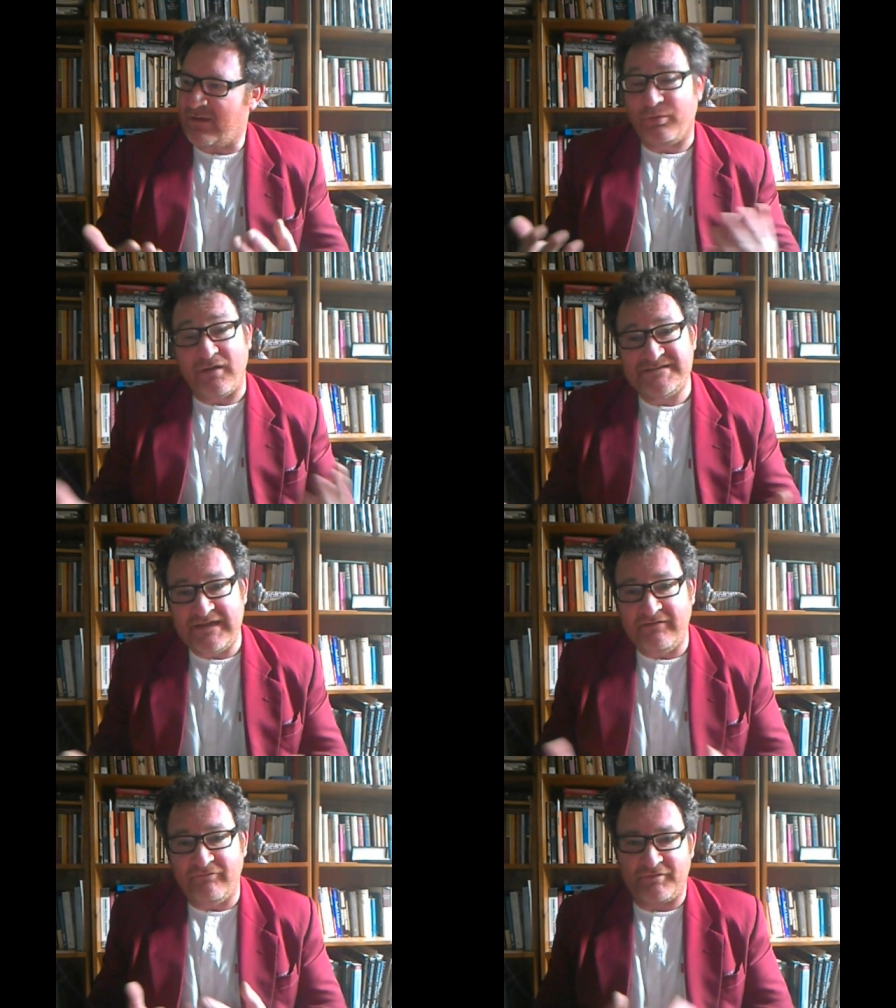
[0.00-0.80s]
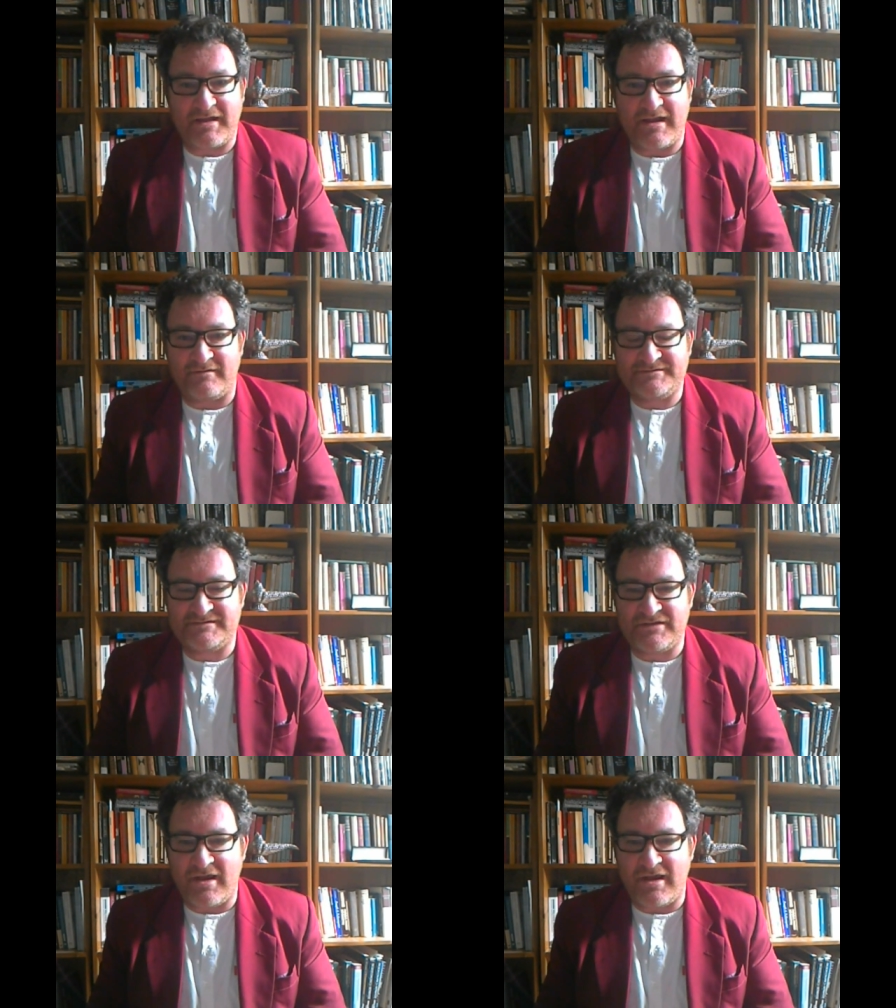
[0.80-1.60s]
pressing for our
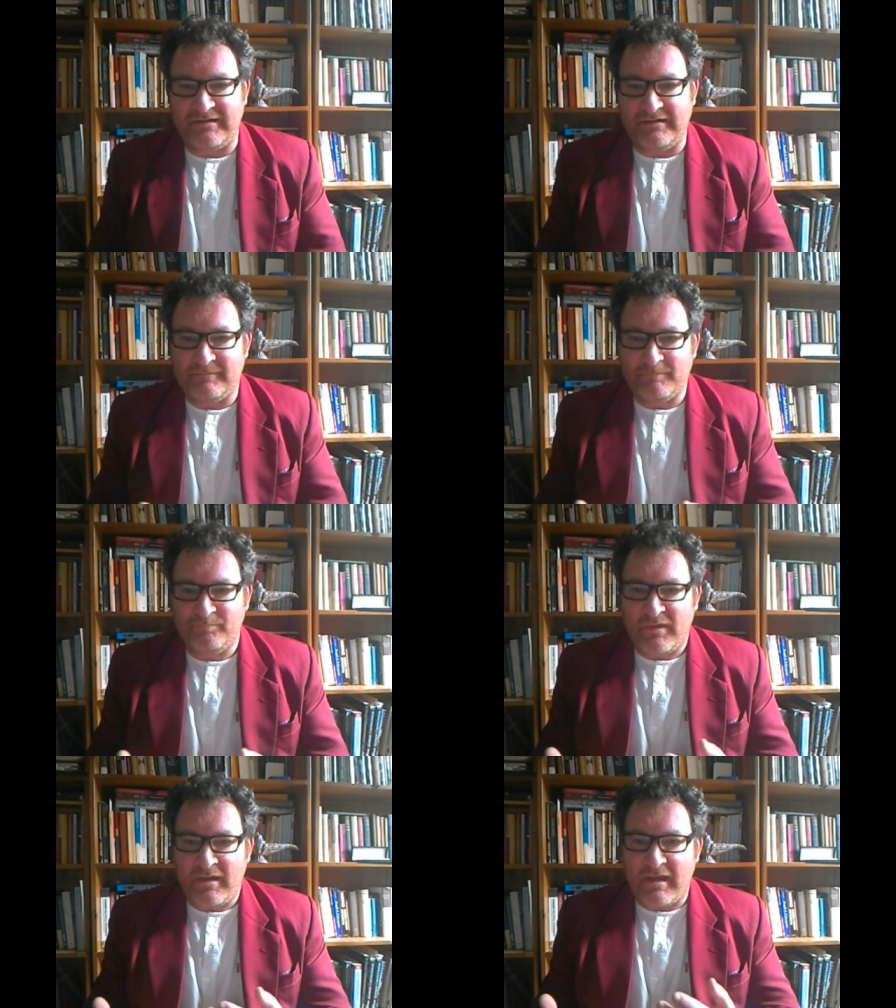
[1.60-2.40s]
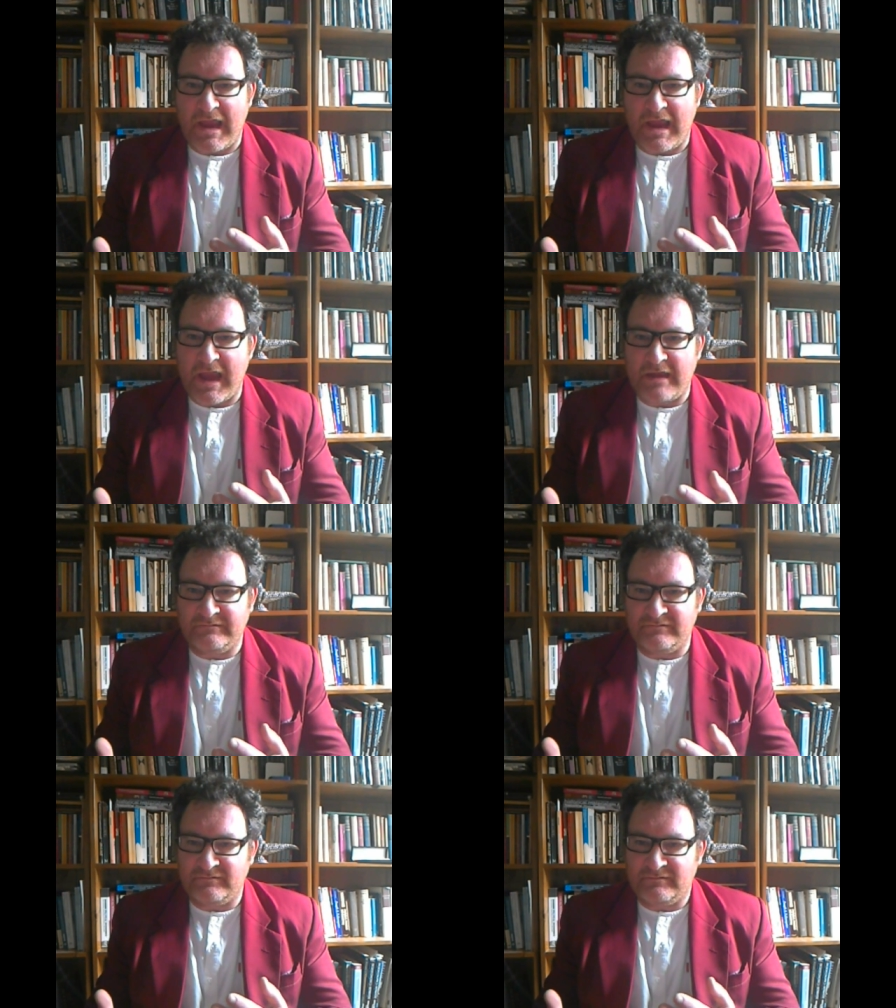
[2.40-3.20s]
society, and